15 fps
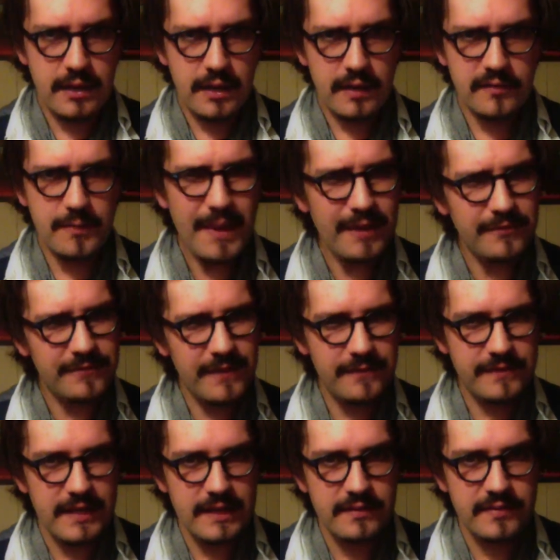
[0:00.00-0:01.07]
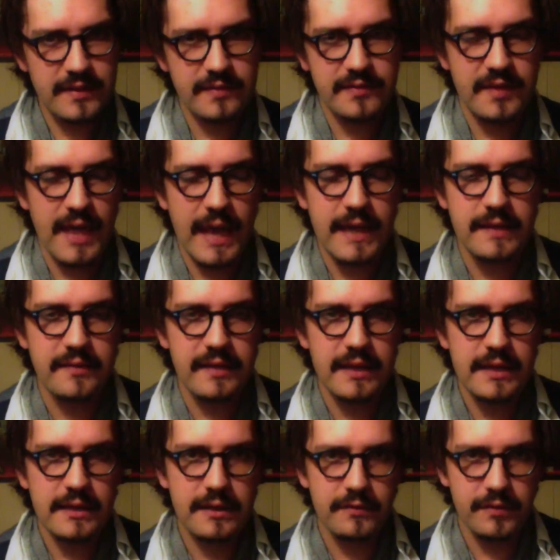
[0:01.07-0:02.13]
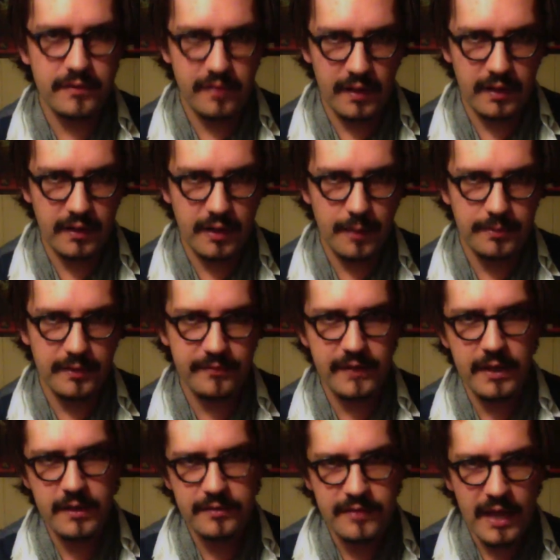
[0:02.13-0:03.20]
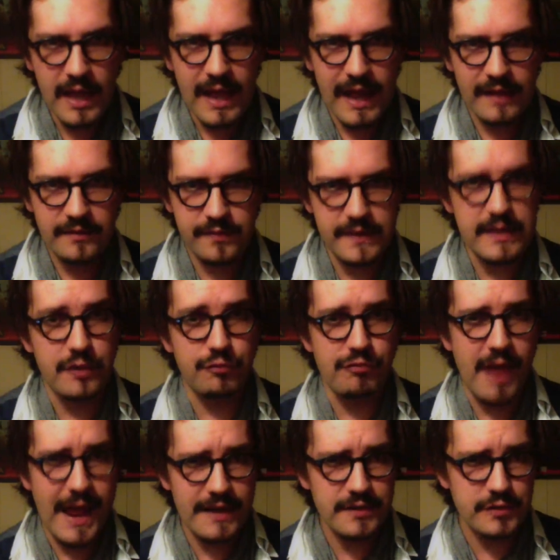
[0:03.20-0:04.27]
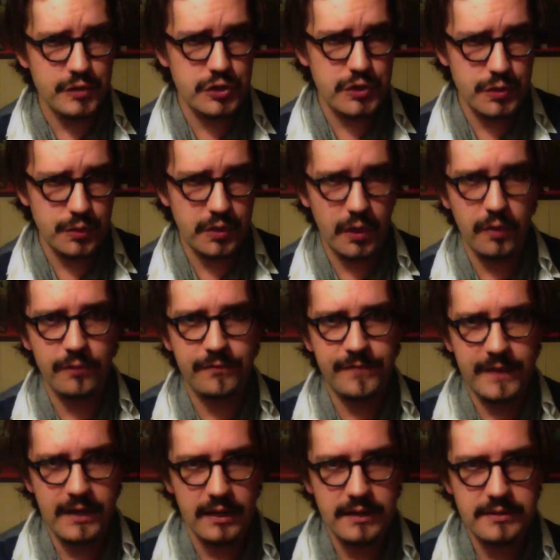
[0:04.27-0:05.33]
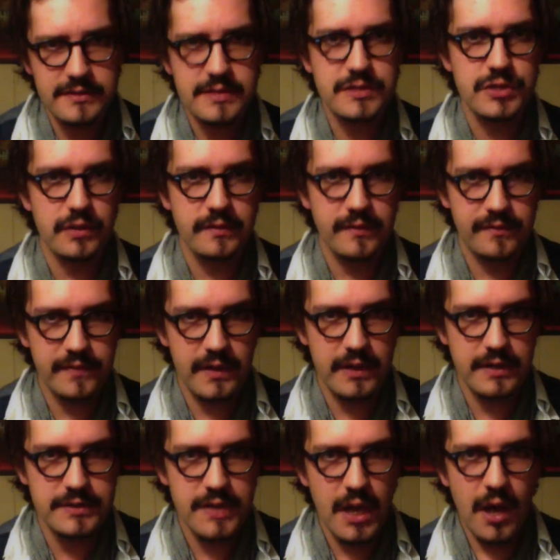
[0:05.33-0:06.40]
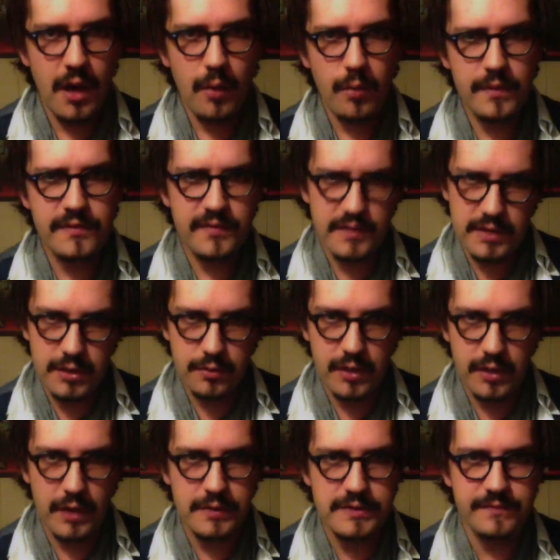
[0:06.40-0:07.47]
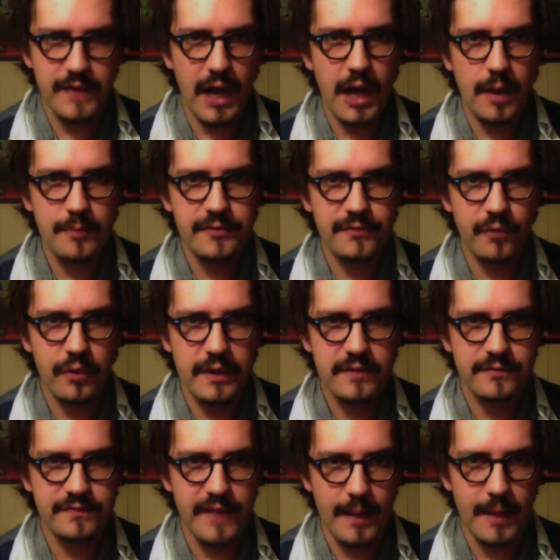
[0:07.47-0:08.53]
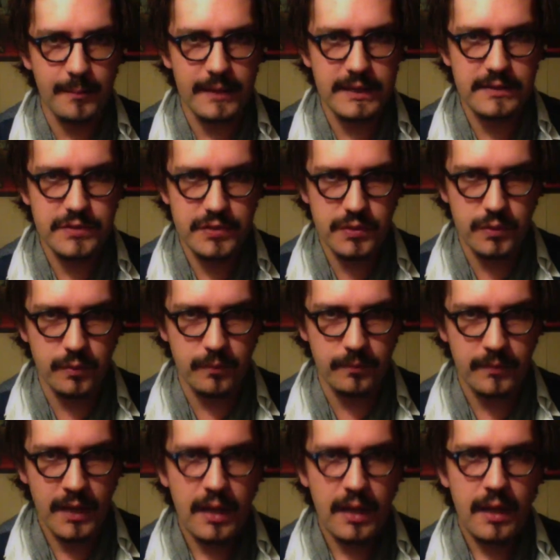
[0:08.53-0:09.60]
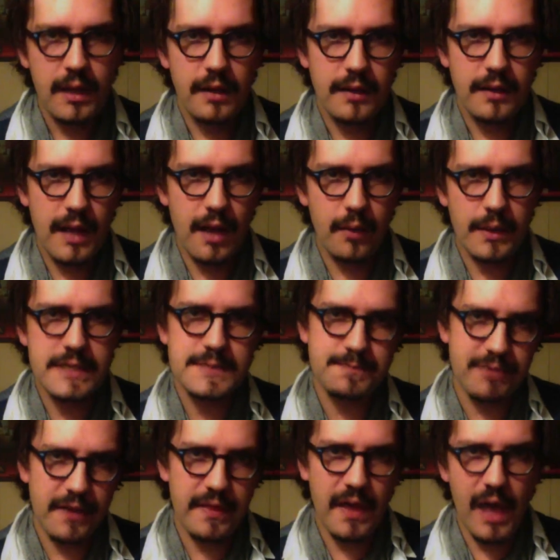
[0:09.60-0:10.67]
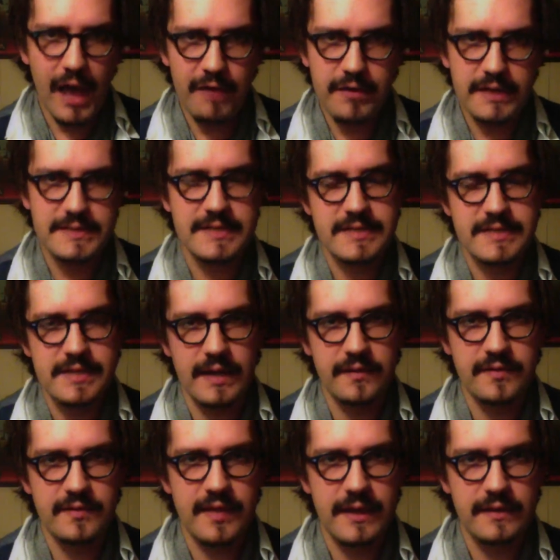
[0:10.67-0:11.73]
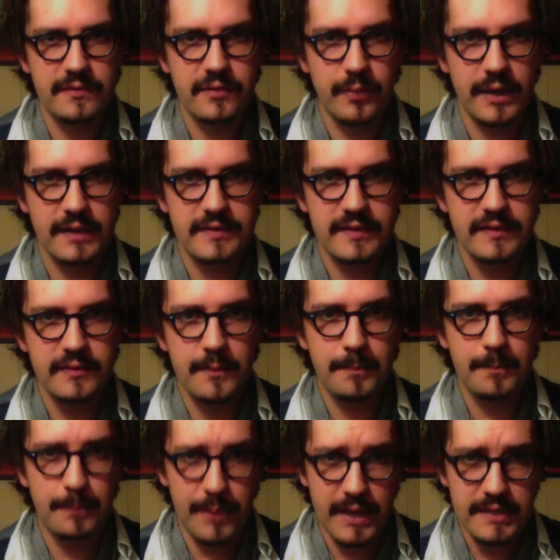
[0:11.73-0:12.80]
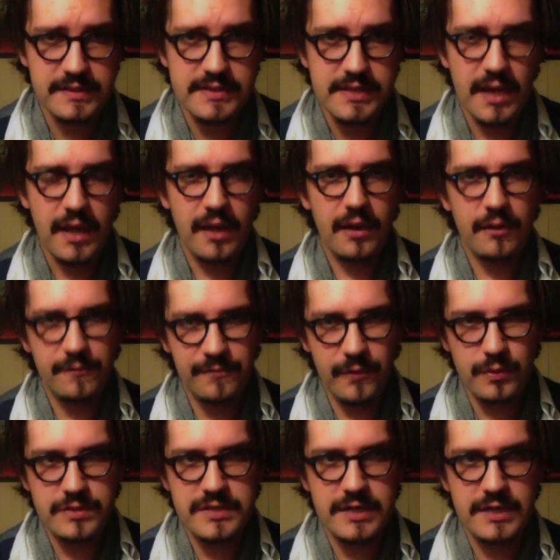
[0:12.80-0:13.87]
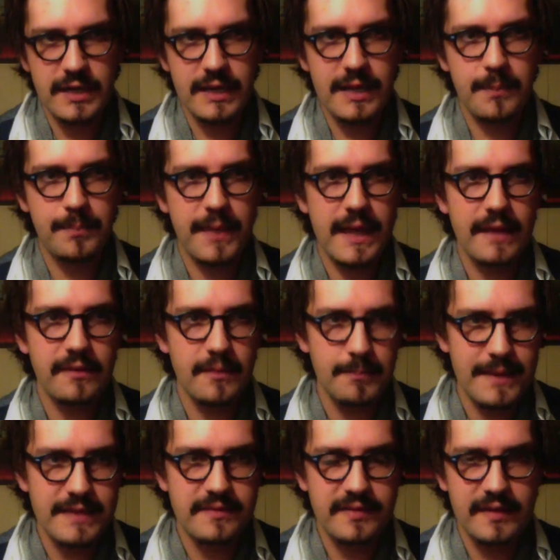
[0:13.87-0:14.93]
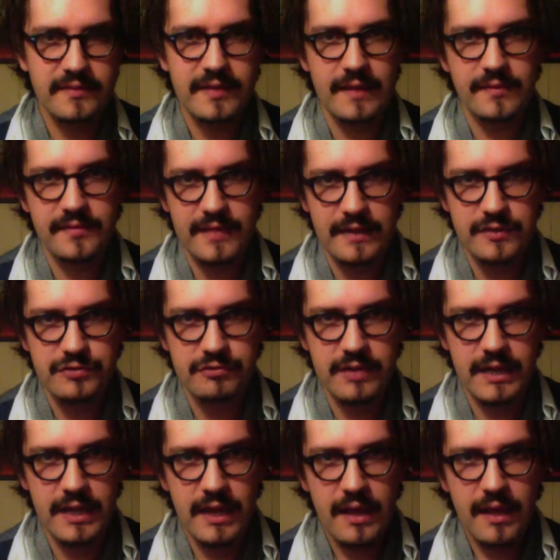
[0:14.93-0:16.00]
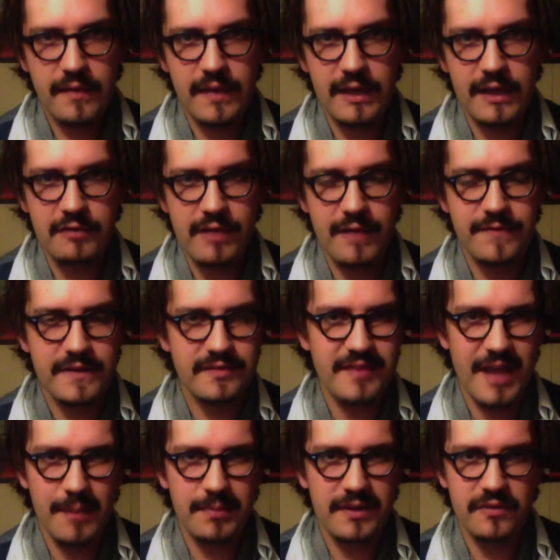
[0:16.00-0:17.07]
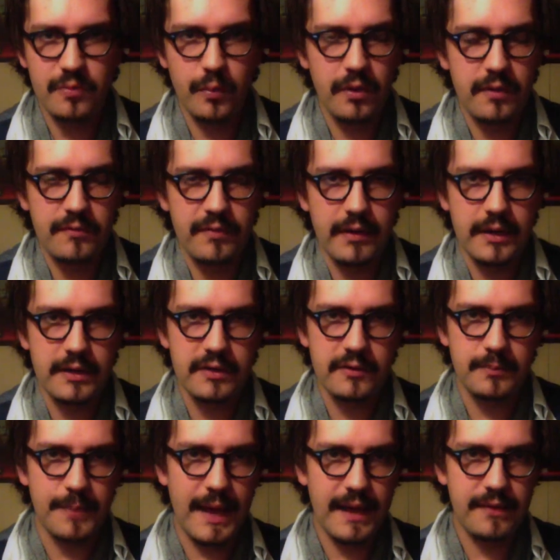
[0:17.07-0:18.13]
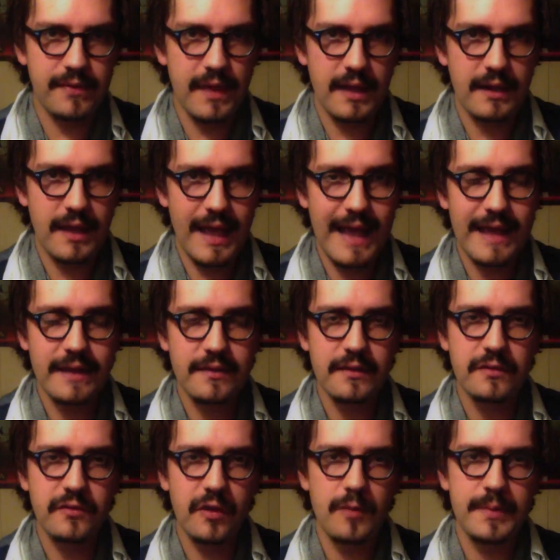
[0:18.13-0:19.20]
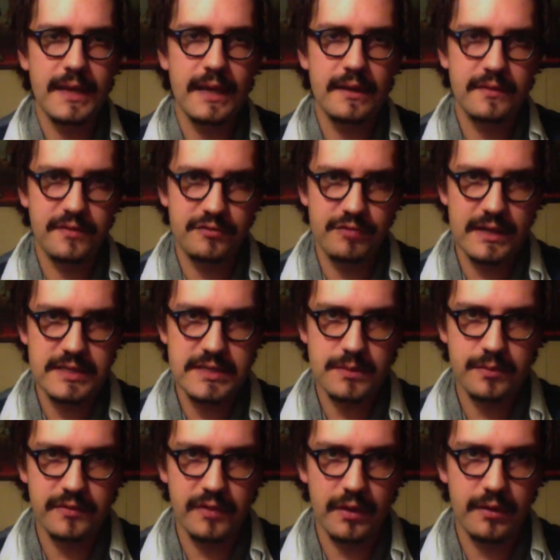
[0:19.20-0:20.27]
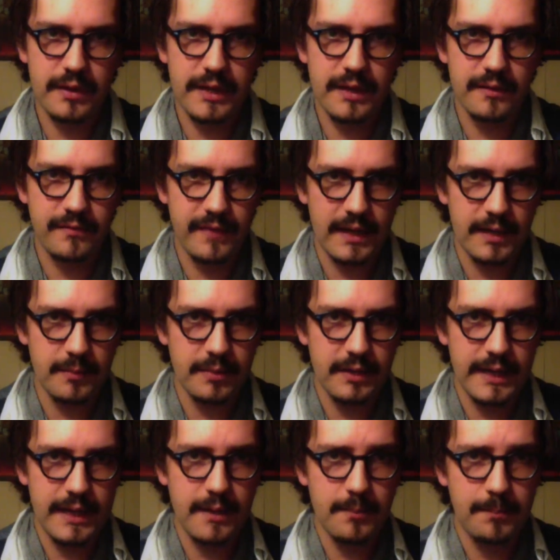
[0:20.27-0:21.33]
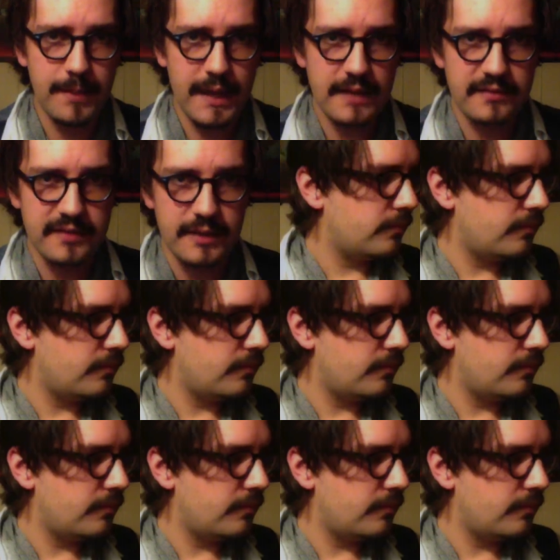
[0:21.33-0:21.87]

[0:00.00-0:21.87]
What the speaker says: It's about 1560 AD, give or take a couple of years, and the Grand Duke of Finland, John III, wants a new coat of arms for his family tomb. Now, his brother Eric decides to take a swing at it, but unfortunately, being the mid-16th century, their graphics tablets weren't very good back then, and Adobe Illustrator was only available in beta.